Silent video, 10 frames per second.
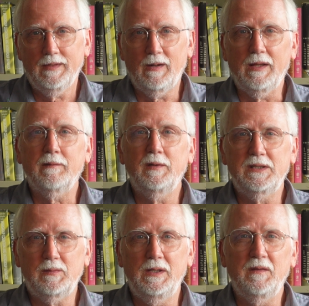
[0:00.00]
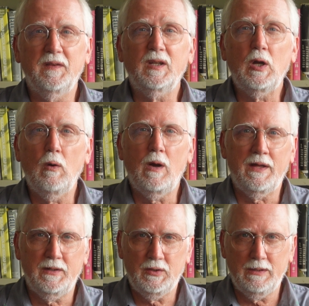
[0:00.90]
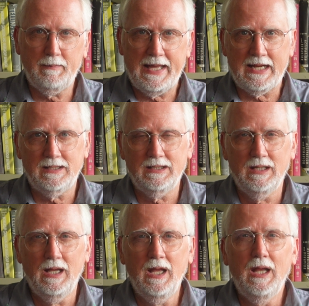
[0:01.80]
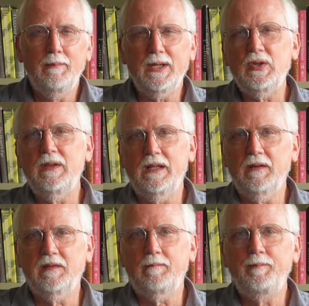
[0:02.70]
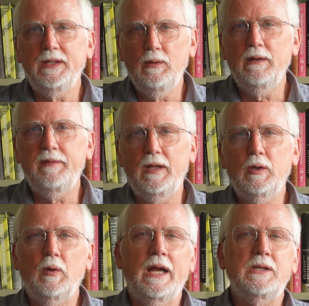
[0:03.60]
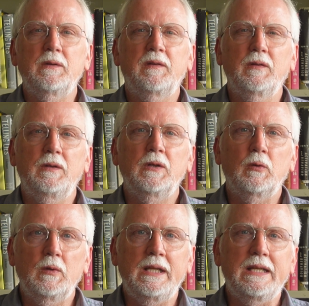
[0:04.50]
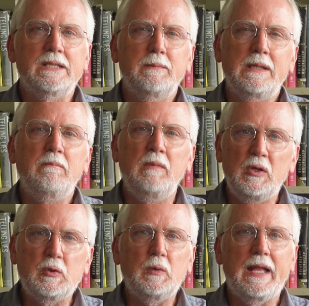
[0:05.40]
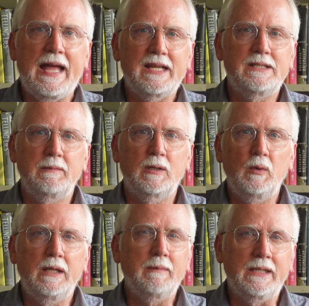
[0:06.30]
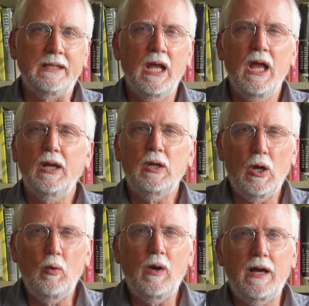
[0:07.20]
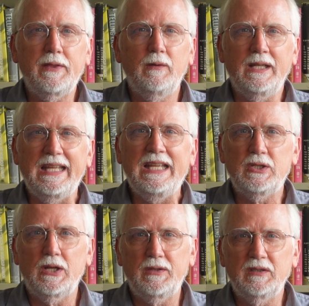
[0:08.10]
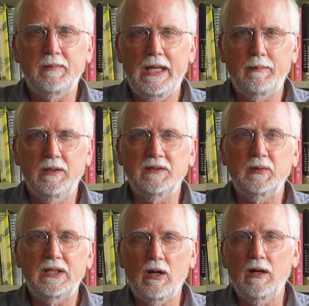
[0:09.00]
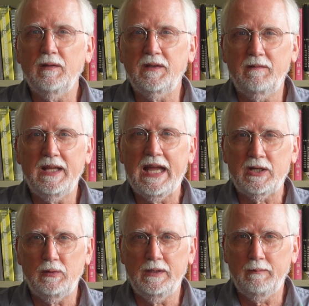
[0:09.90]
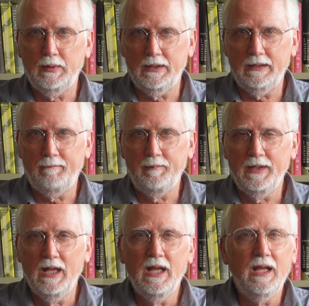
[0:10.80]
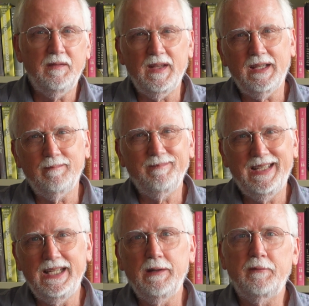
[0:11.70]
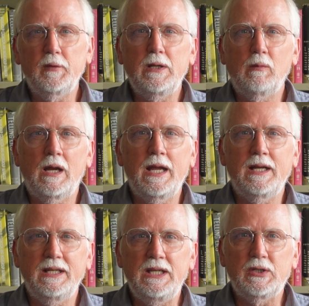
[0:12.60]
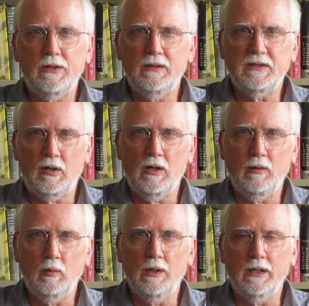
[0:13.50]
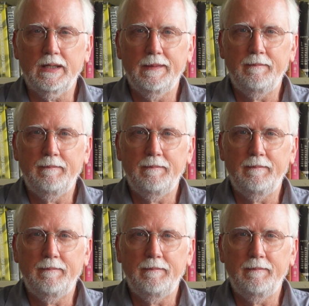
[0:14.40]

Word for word: All right, the first one is the co-authorship pact. Picture this. You and a fellow graduate student agree to be mutual academic wingmen, co-authoring each other's papers regardless of the actual input. It's like getting a free ride on each other's hard work.